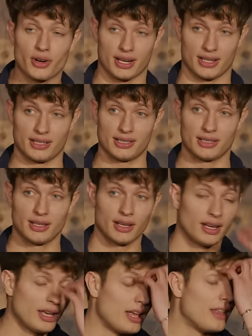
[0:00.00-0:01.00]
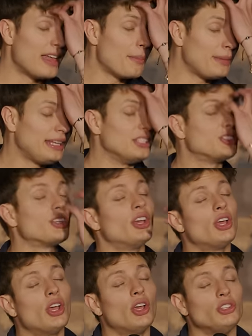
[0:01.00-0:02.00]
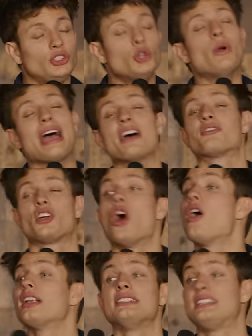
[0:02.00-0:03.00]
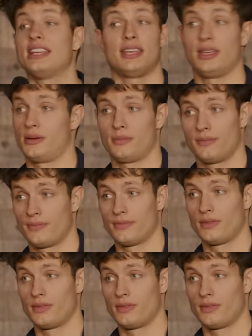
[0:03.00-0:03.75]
friend, that means you have gone to him